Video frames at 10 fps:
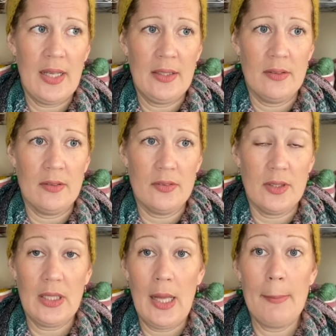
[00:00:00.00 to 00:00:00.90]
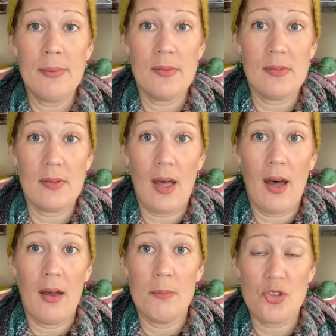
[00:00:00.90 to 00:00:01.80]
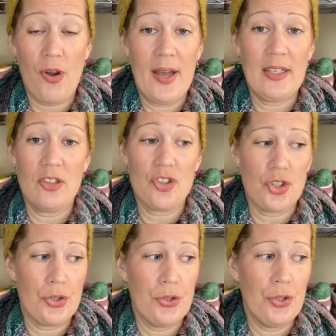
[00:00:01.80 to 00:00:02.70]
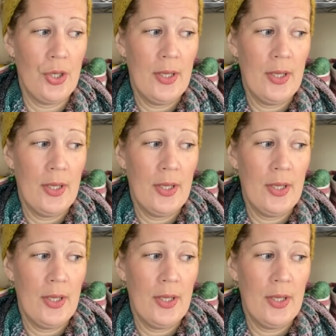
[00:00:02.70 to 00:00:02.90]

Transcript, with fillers: and clubs, I'm trying to